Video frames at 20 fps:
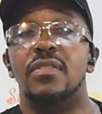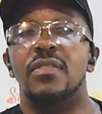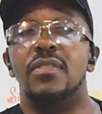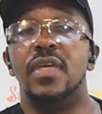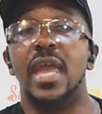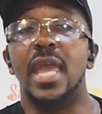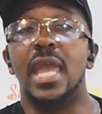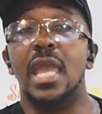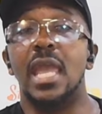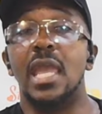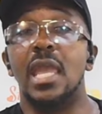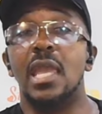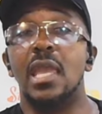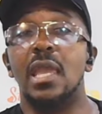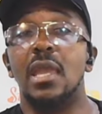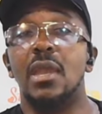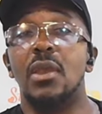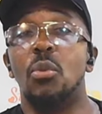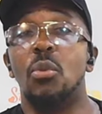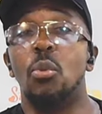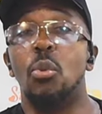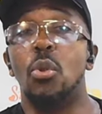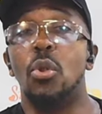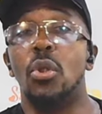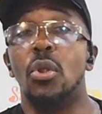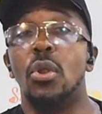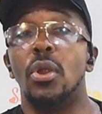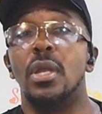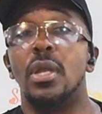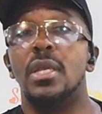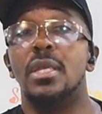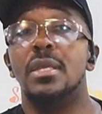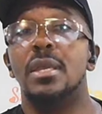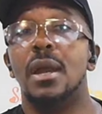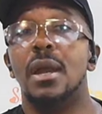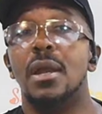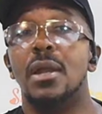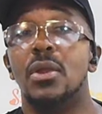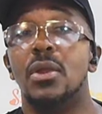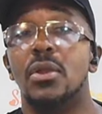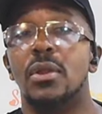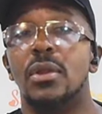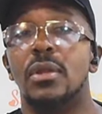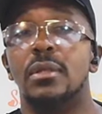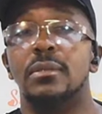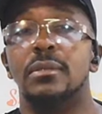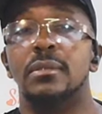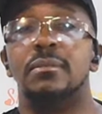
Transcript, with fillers: they were younger?